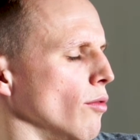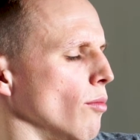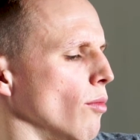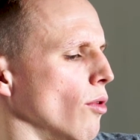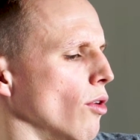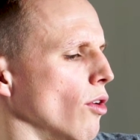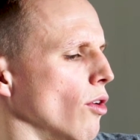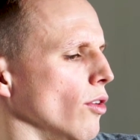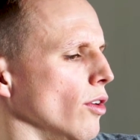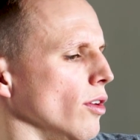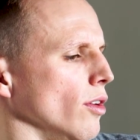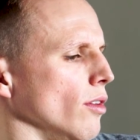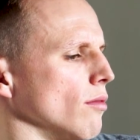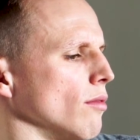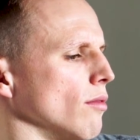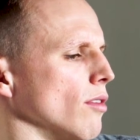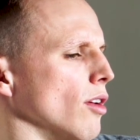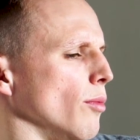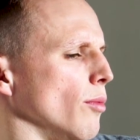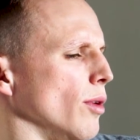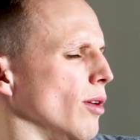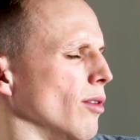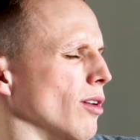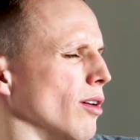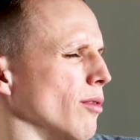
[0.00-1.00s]
morning. I
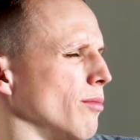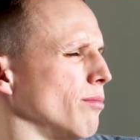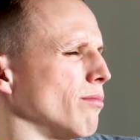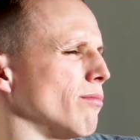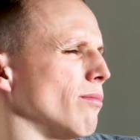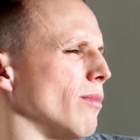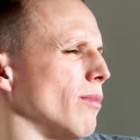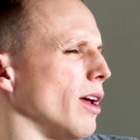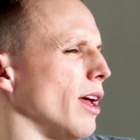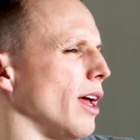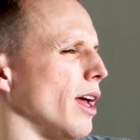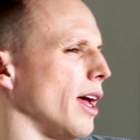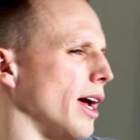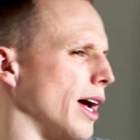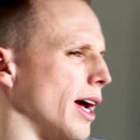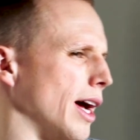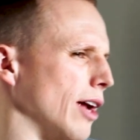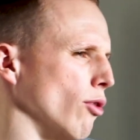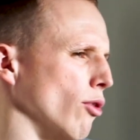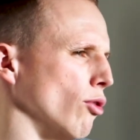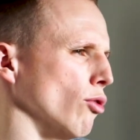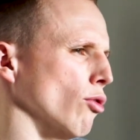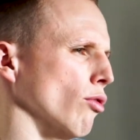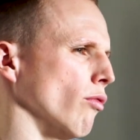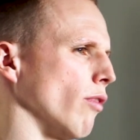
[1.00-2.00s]
mean, I
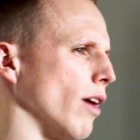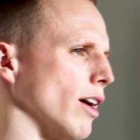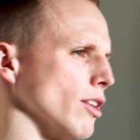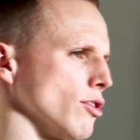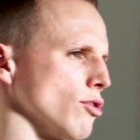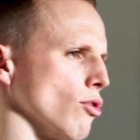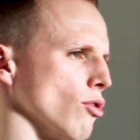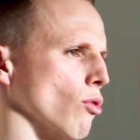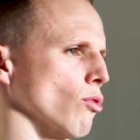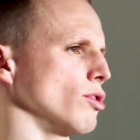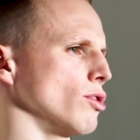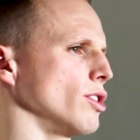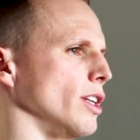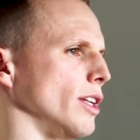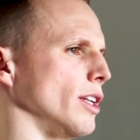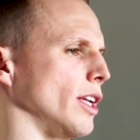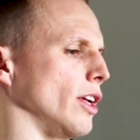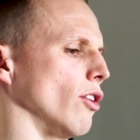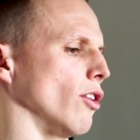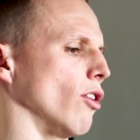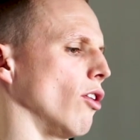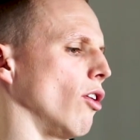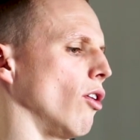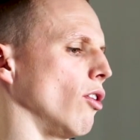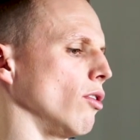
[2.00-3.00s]
don't know if that's OCD
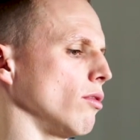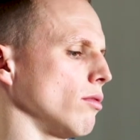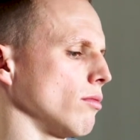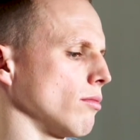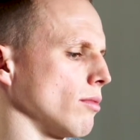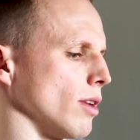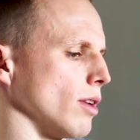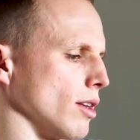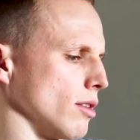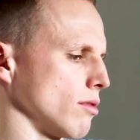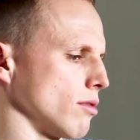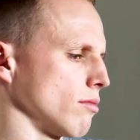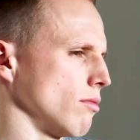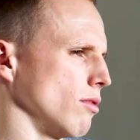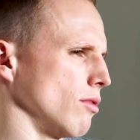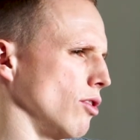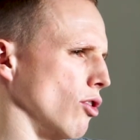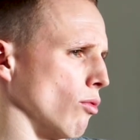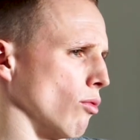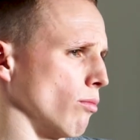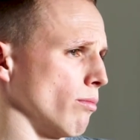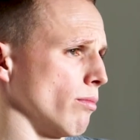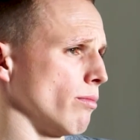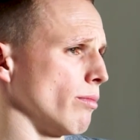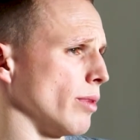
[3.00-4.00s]
or that's,
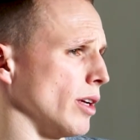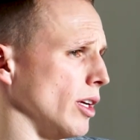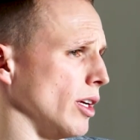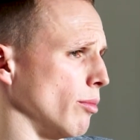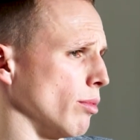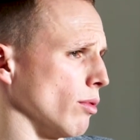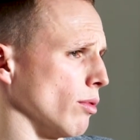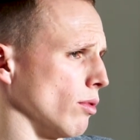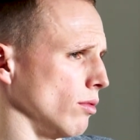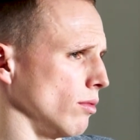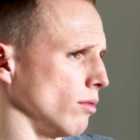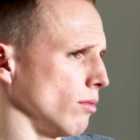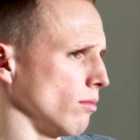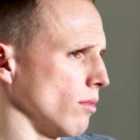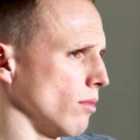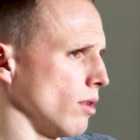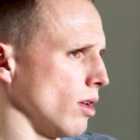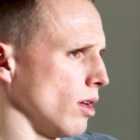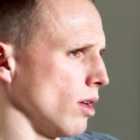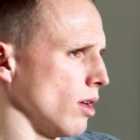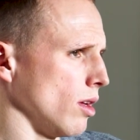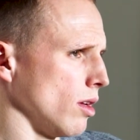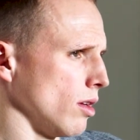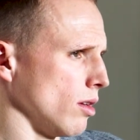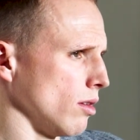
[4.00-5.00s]
people
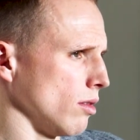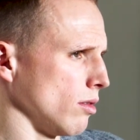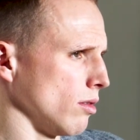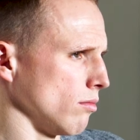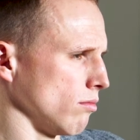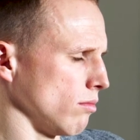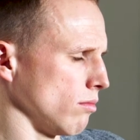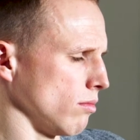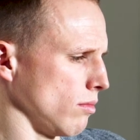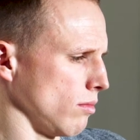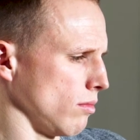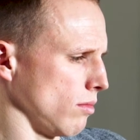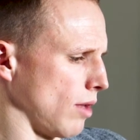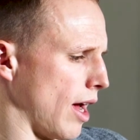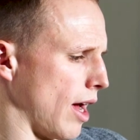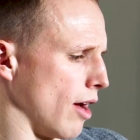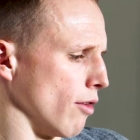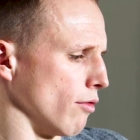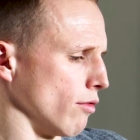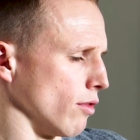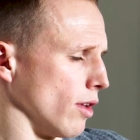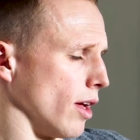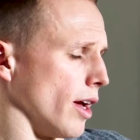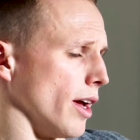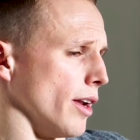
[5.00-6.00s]
have
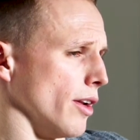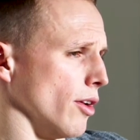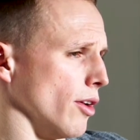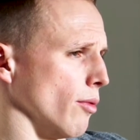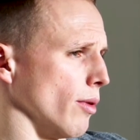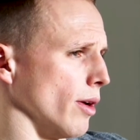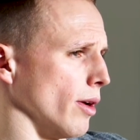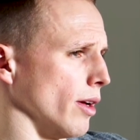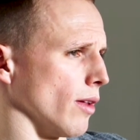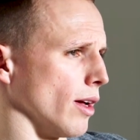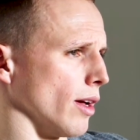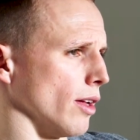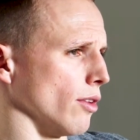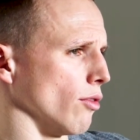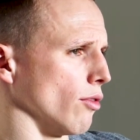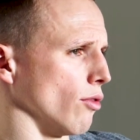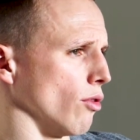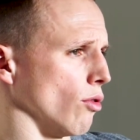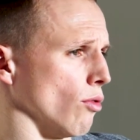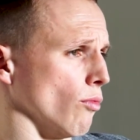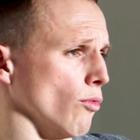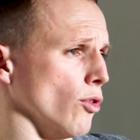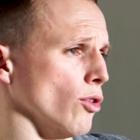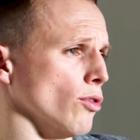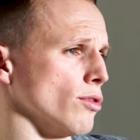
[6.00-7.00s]
that anyway, like their
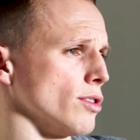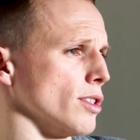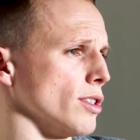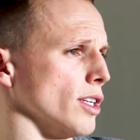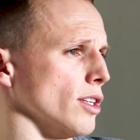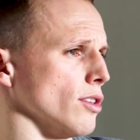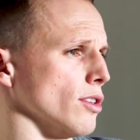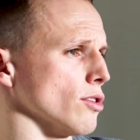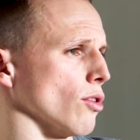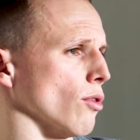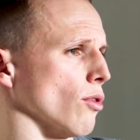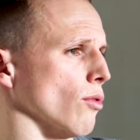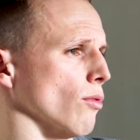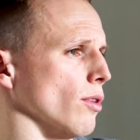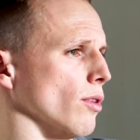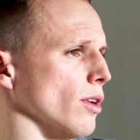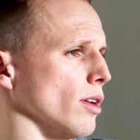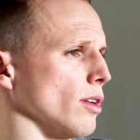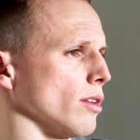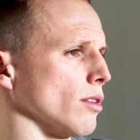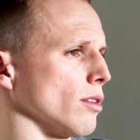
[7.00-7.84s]
own routines, don't they?